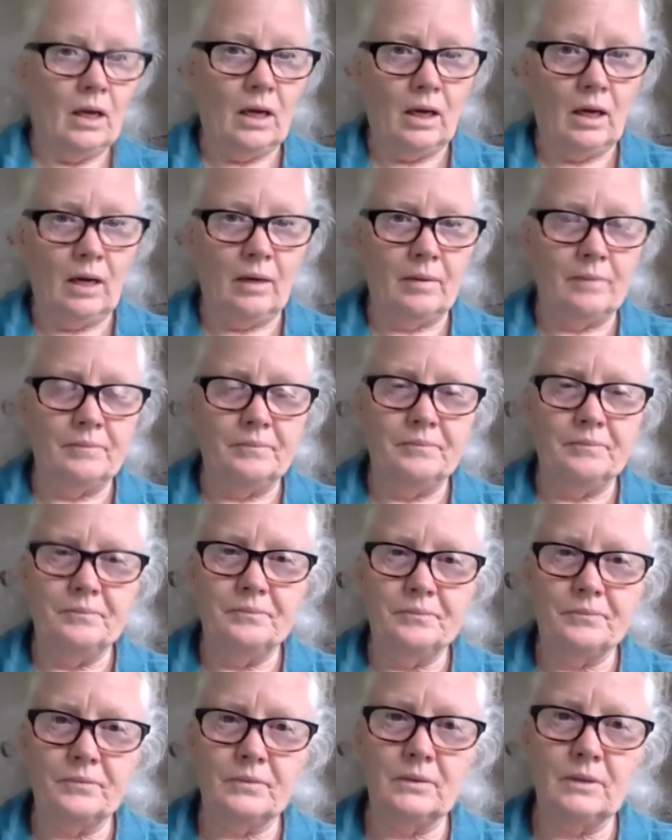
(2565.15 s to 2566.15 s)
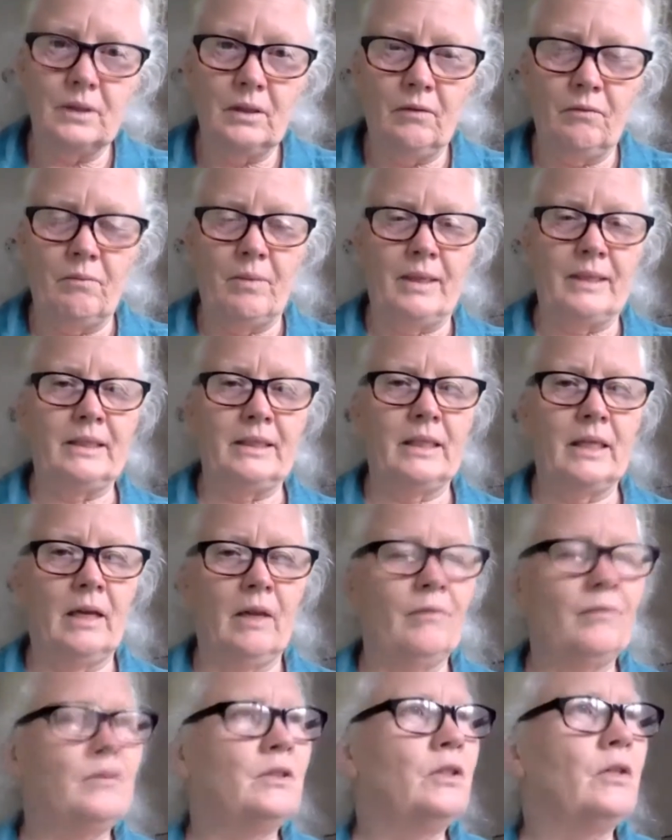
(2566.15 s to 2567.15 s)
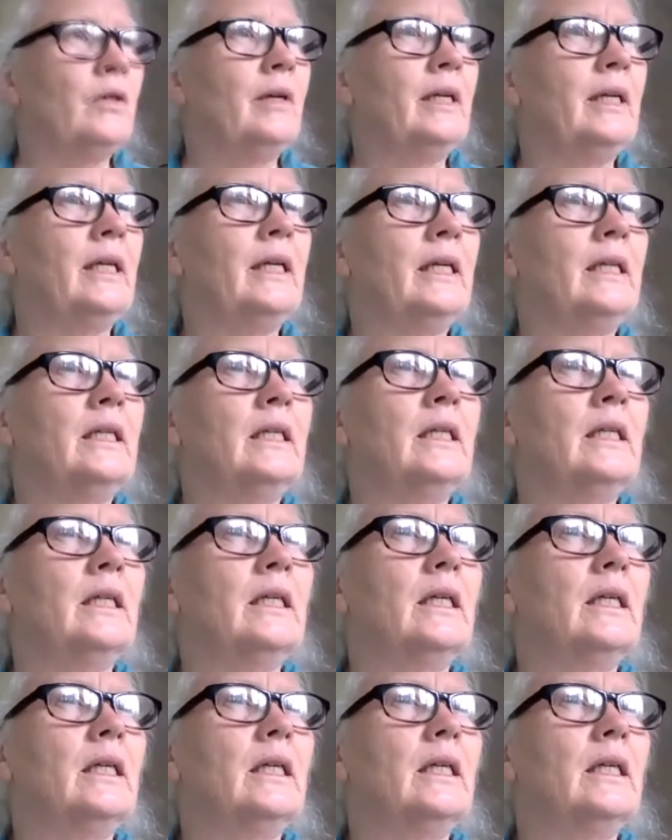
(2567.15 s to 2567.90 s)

Um, of myself doing it,